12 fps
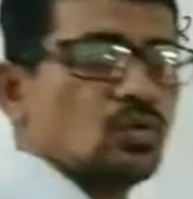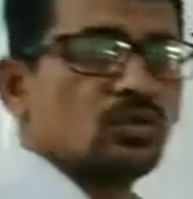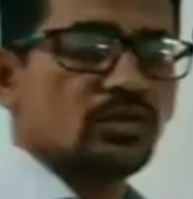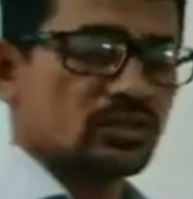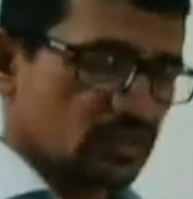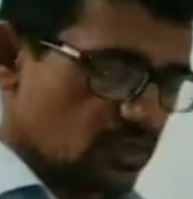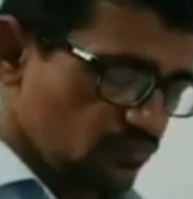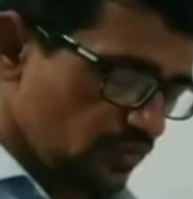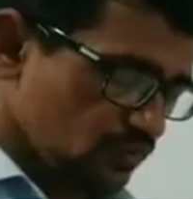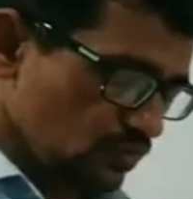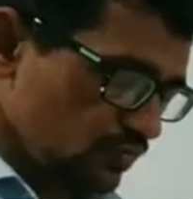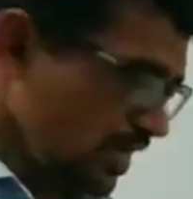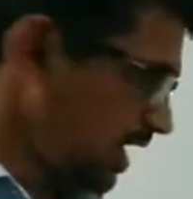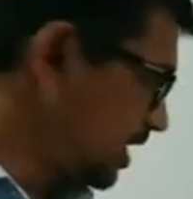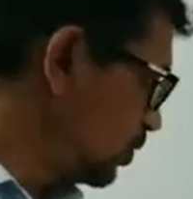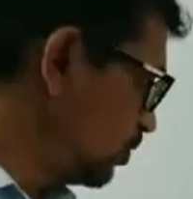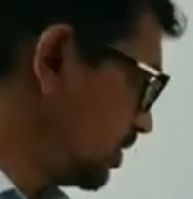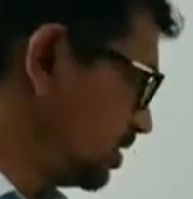on the surface of the
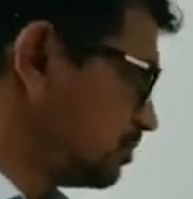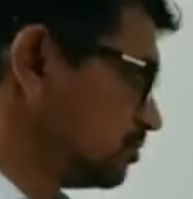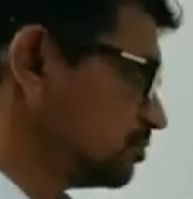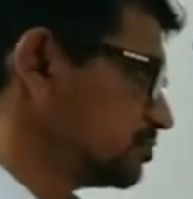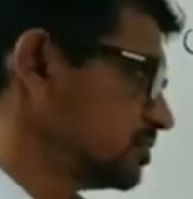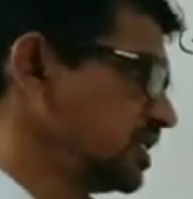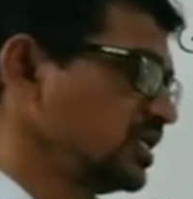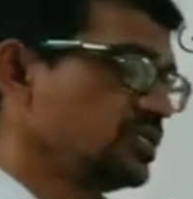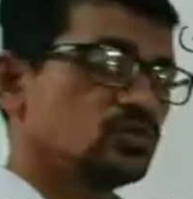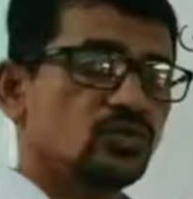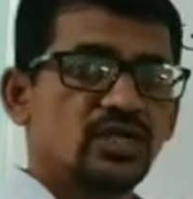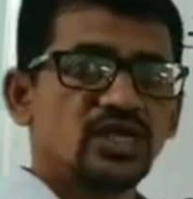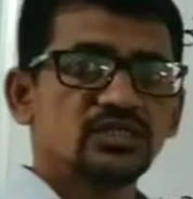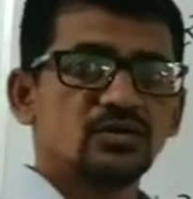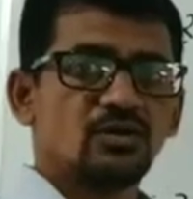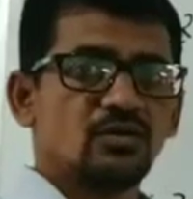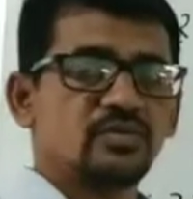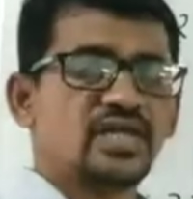aluminium, that is known
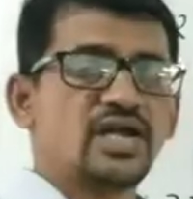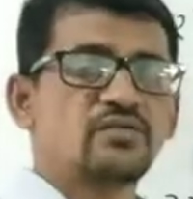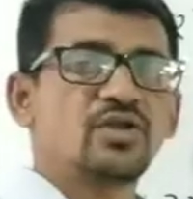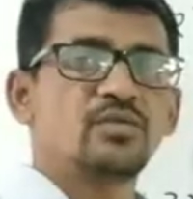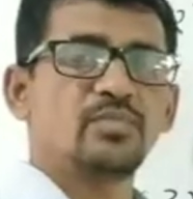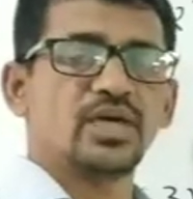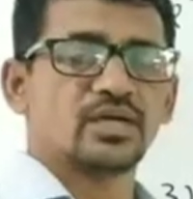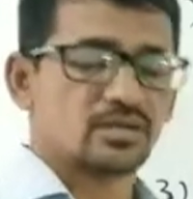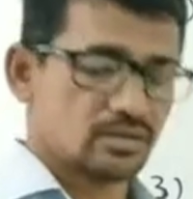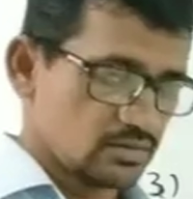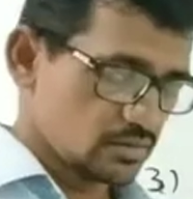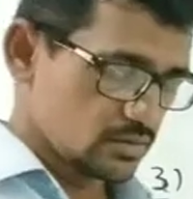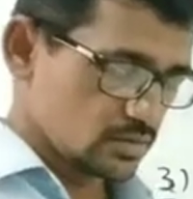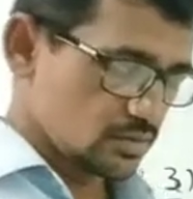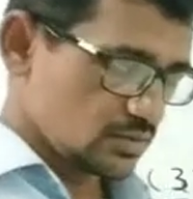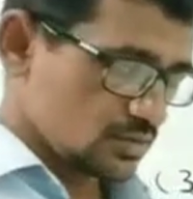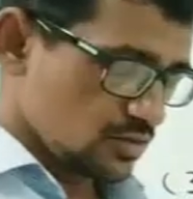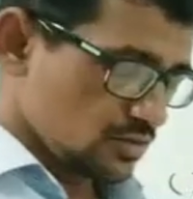as aluminum. That will make
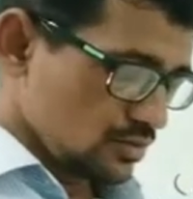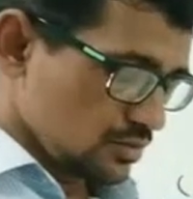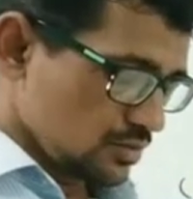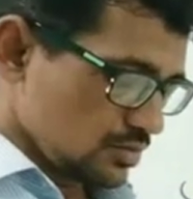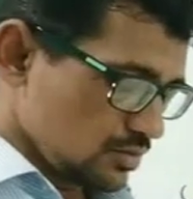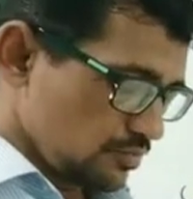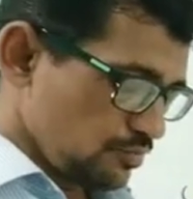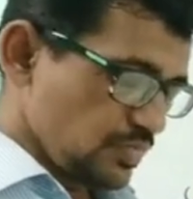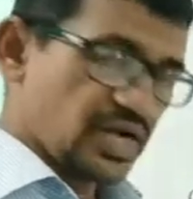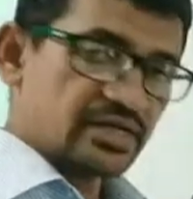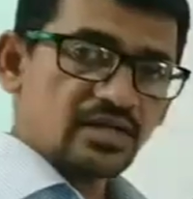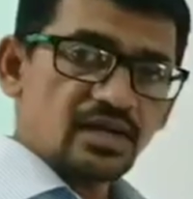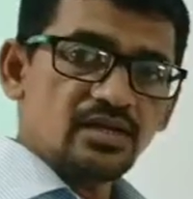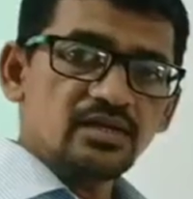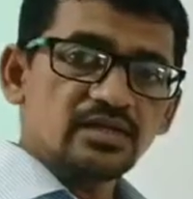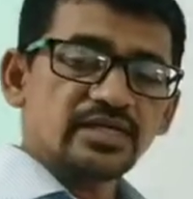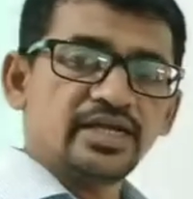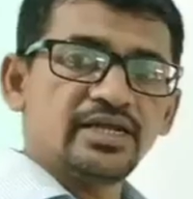
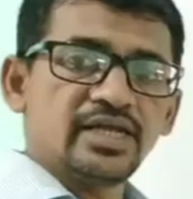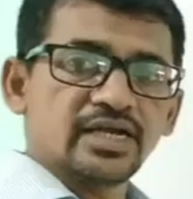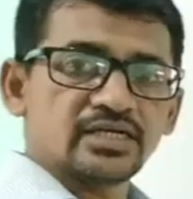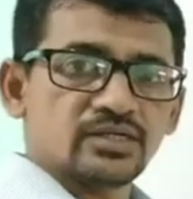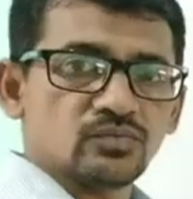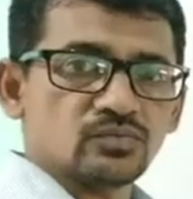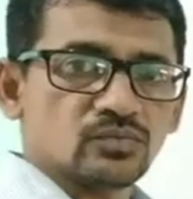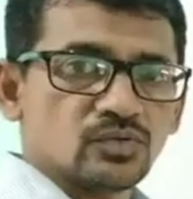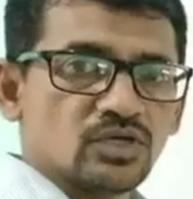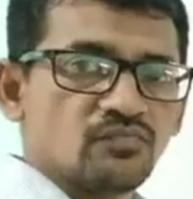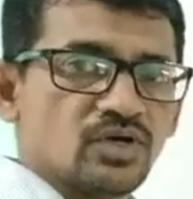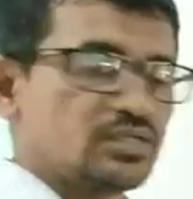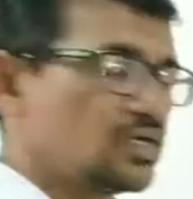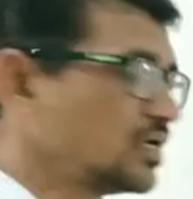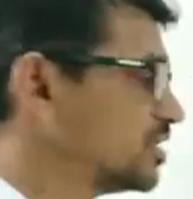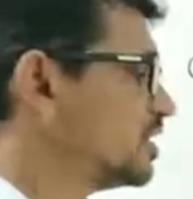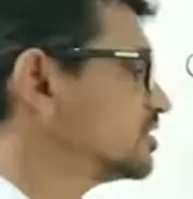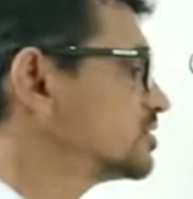metal inactive. Okay,
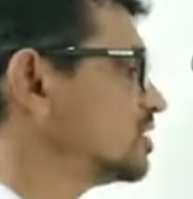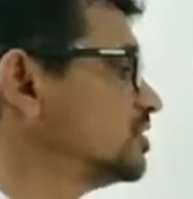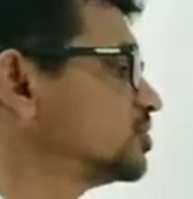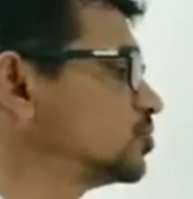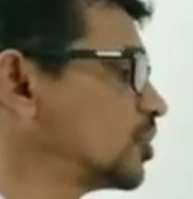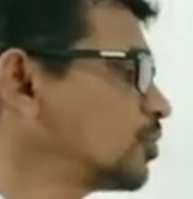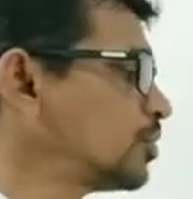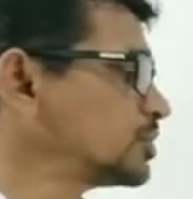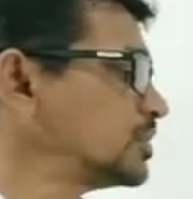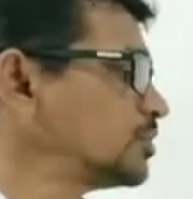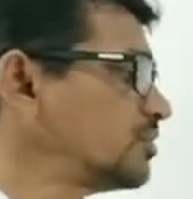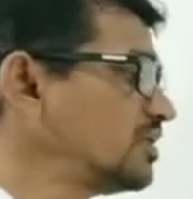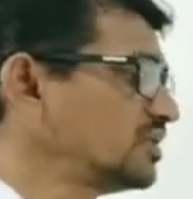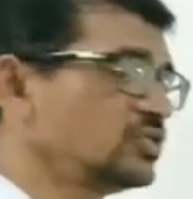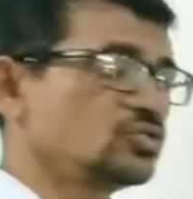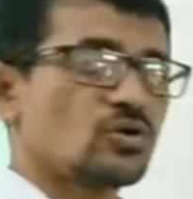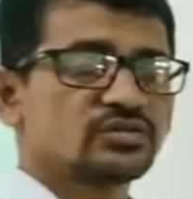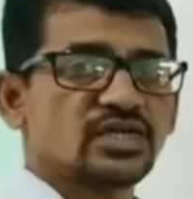further reaction is not possible. When
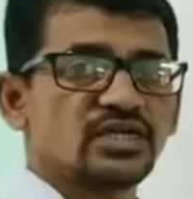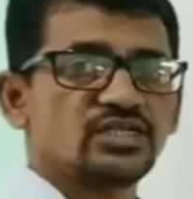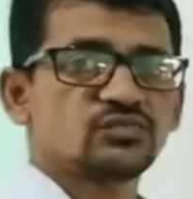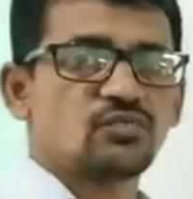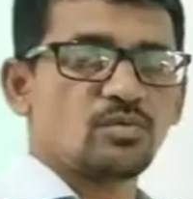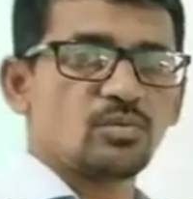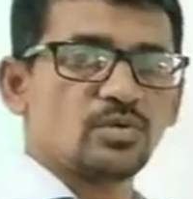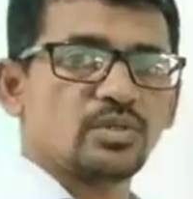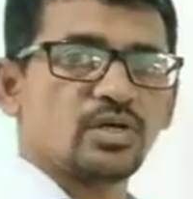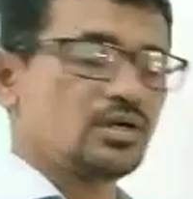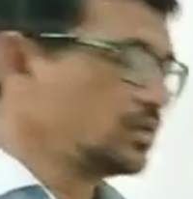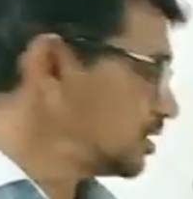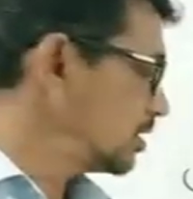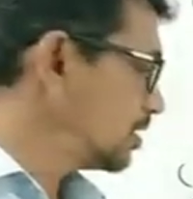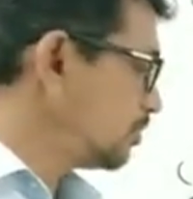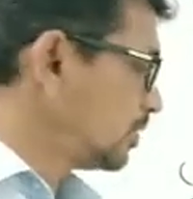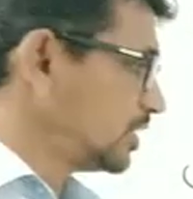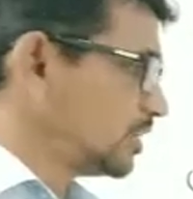this oxide is formed on the
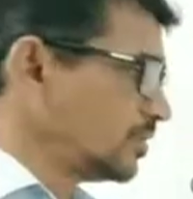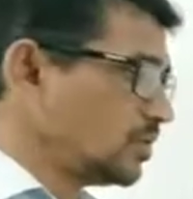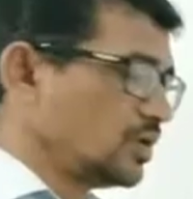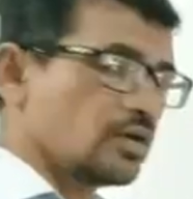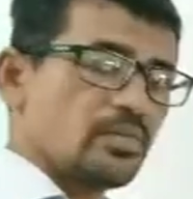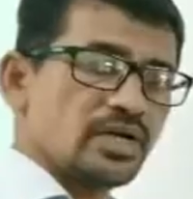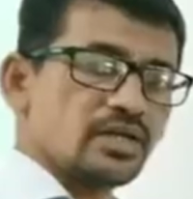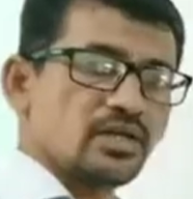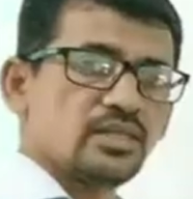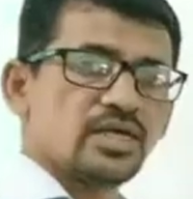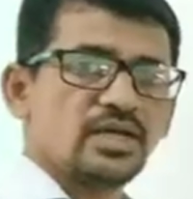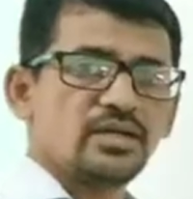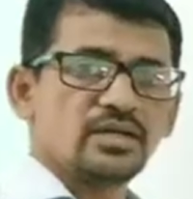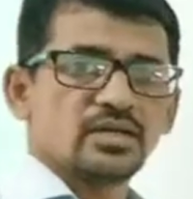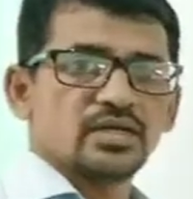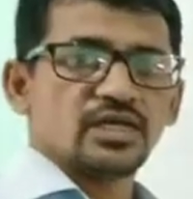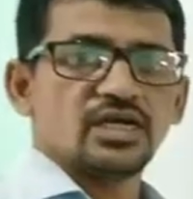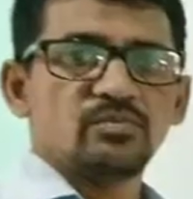particular metal, then
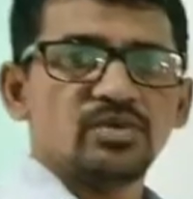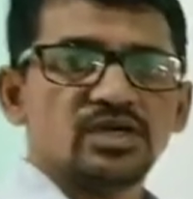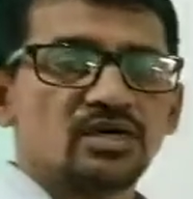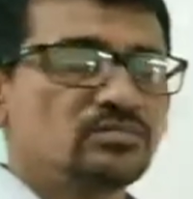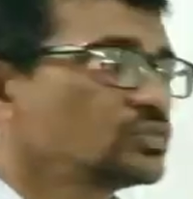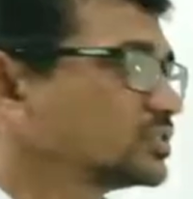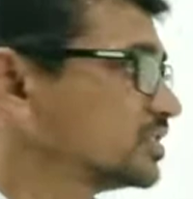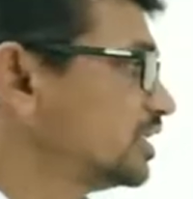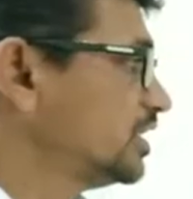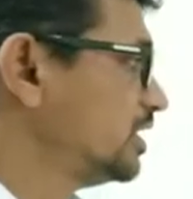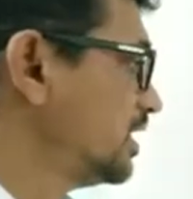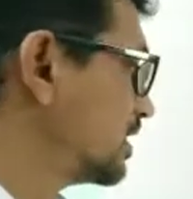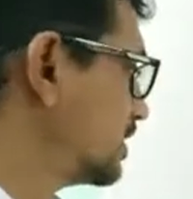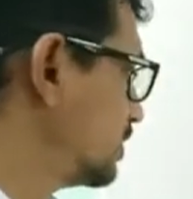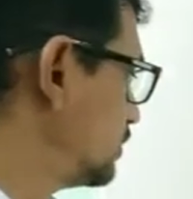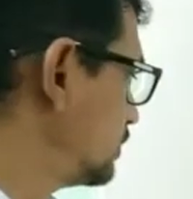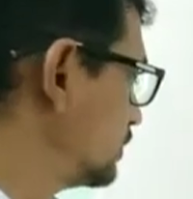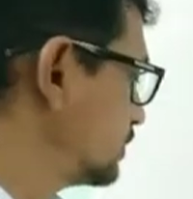it becomes
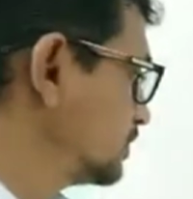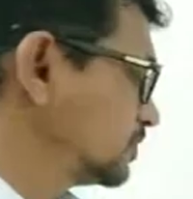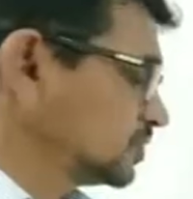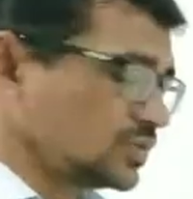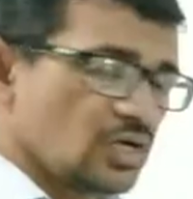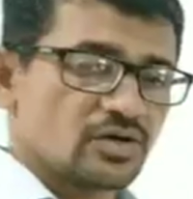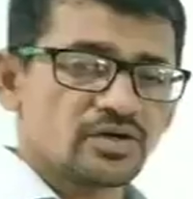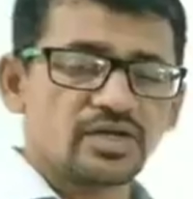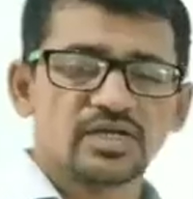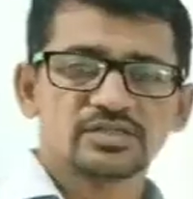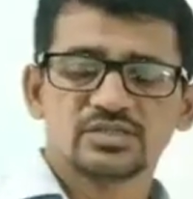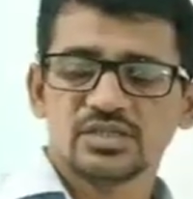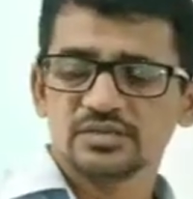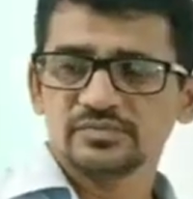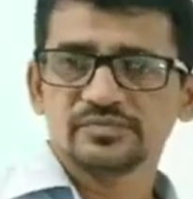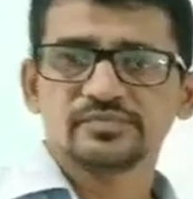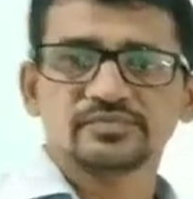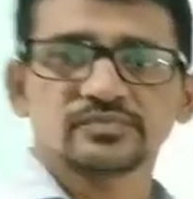inactive. Third
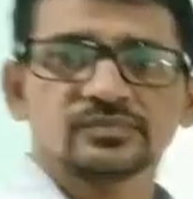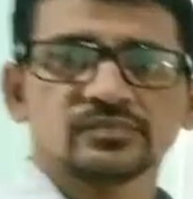reaction,